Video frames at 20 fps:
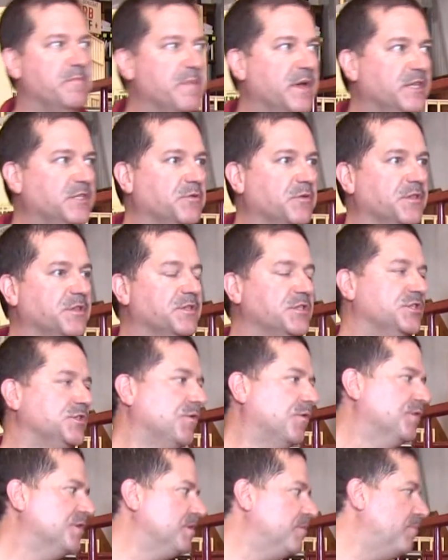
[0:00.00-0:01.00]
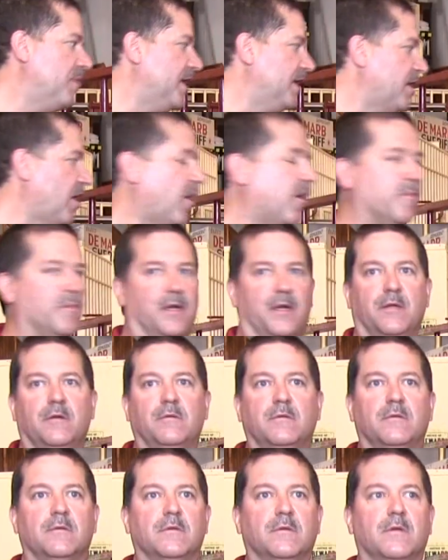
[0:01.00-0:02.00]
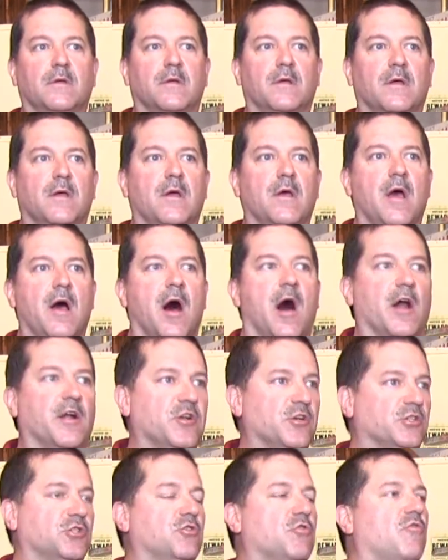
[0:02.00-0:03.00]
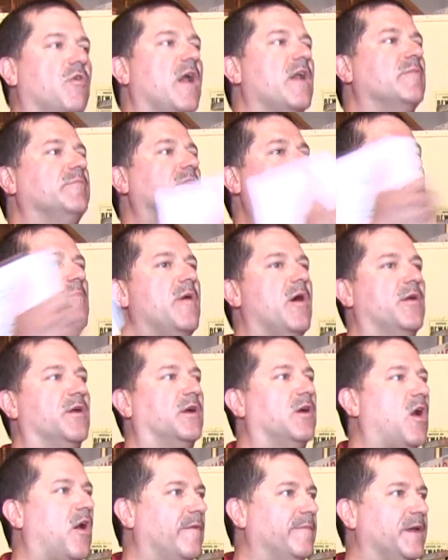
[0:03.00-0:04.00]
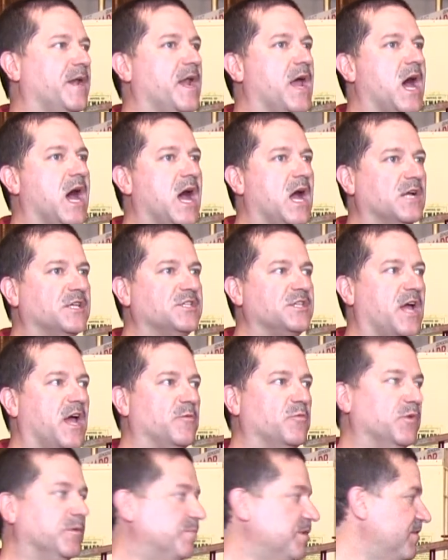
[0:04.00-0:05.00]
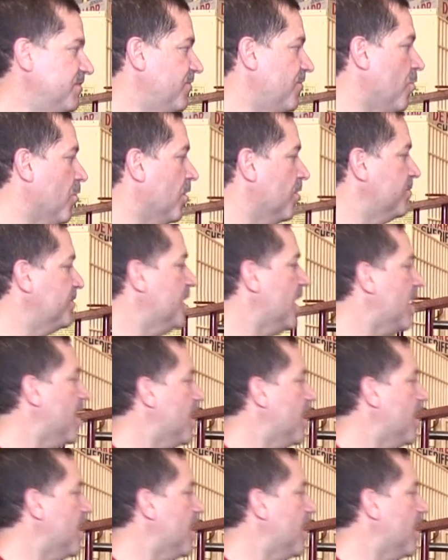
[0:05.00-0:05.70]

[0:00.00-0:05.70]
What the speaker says: mix with the sodium bicarbonate. An incredible amount of carbon dioxide would be formed,